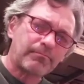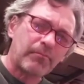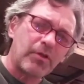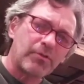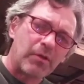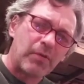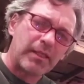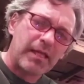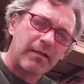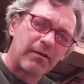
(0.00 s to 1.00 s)
So I want
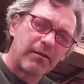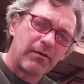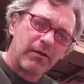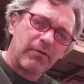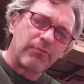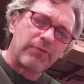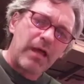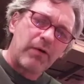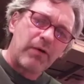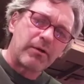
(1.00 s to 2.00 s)
that
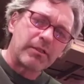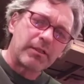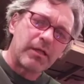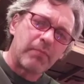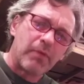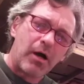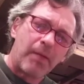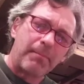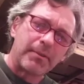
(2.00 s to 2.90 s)
flower to come up